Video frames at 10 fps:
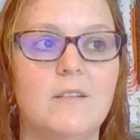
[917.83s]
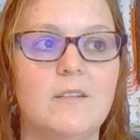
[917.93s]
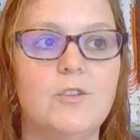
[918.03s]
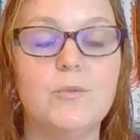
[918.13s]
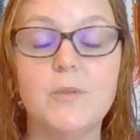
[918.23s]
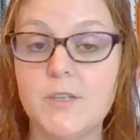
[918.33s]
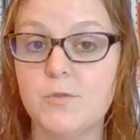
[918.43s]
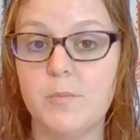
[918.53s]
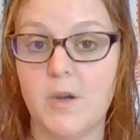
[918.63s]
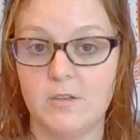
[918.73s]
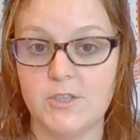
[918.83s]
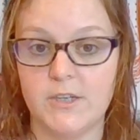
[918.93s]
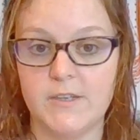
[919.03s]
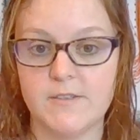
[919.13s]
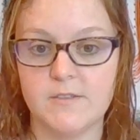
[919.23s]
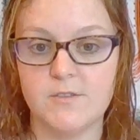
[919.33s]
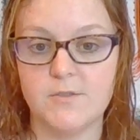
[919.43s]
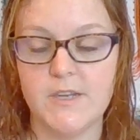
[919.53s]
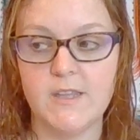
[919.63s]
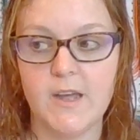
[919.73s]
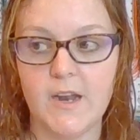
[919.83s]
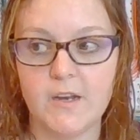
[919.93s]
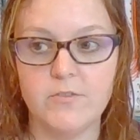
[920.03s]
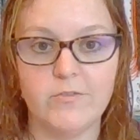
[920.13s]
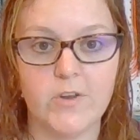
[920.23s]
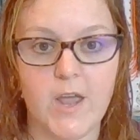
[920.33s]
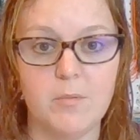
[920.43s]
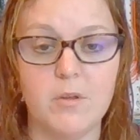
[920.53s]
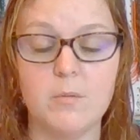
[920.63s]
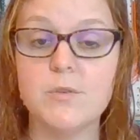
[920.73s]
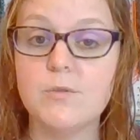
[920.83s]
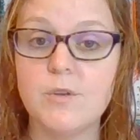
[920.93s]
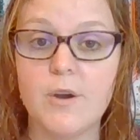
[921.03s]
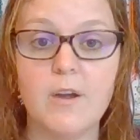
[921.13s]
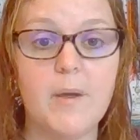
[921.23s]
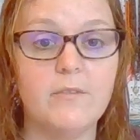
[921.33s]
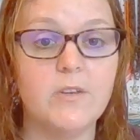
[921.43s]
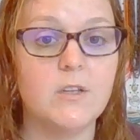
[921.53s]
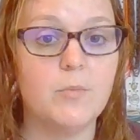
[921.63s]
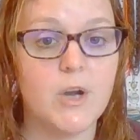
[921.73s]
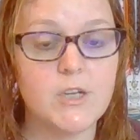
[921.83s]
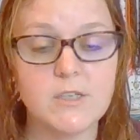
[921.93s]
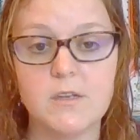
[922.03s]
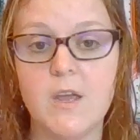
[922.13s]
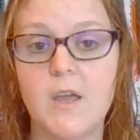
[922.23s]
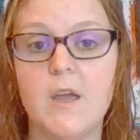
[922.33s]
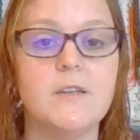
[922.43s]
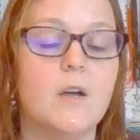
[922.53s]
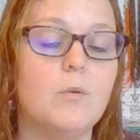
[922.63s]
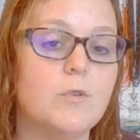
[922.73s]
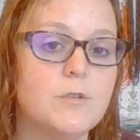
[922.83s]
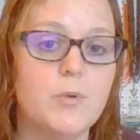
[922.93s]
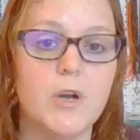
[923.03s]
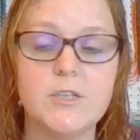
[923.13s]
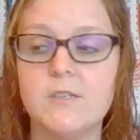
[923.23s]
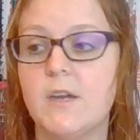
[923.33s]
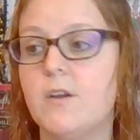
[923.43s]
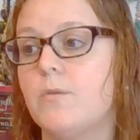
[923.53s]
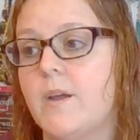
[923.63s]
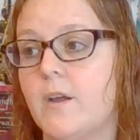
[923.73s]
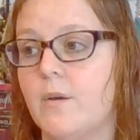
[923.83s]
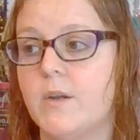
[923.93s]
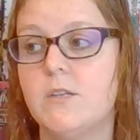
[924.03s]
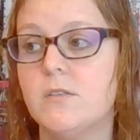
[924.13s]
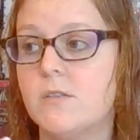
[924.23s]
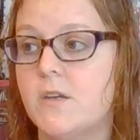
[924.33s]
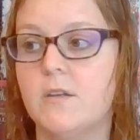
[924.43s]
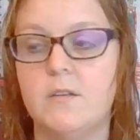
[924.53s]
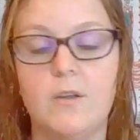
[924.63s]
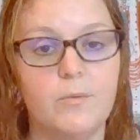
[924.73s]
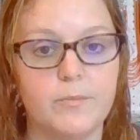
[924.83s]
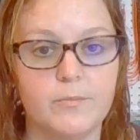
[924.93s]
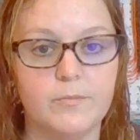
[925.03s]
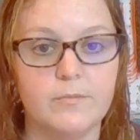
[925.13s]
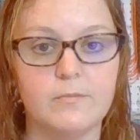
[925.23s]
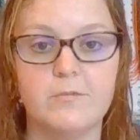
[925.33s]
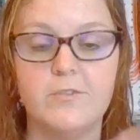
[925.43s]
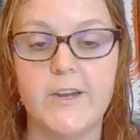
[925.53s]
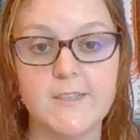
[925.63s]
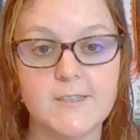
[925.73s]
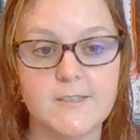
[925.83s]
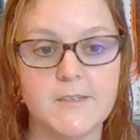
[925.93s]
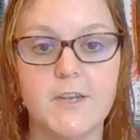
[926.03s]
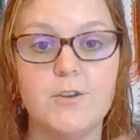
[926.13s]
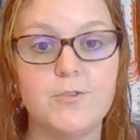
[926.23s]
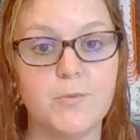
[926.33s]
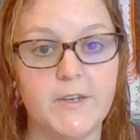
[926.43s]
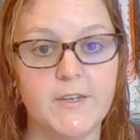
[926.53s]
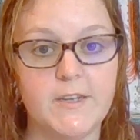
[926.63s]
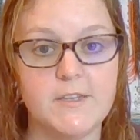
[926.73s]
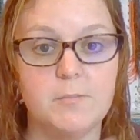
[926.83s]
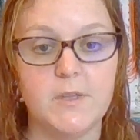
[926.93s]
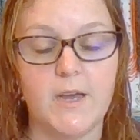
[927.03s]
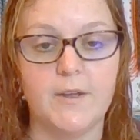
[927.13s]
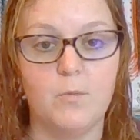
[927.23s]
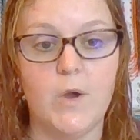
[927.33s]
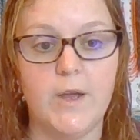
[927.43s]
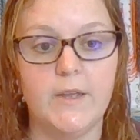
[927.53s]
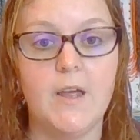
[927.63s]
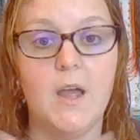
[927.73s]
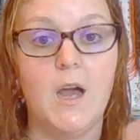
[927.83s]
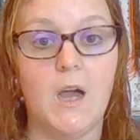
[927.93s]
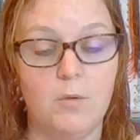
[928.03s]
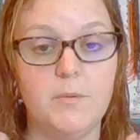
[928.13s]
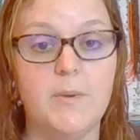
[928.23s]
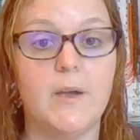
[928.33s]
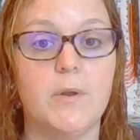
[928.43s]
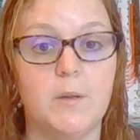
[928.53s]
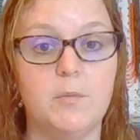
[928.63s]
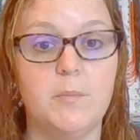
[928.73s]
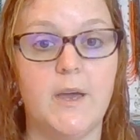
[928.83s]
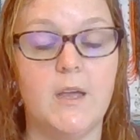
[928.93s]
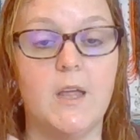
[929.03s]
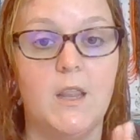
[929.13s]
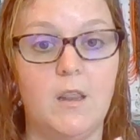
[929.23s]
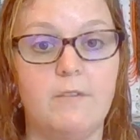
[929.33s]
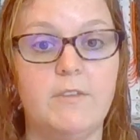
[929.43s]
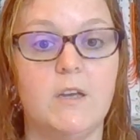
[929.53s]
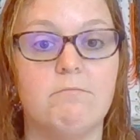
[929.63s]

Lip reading: You don't need to apologize. And so take that out of your vocabulary. I'm so sorry I'm having a downward depression cycle right now, and no. Friends, here's what it is, black and white. I'll be back when I be back. Love ya.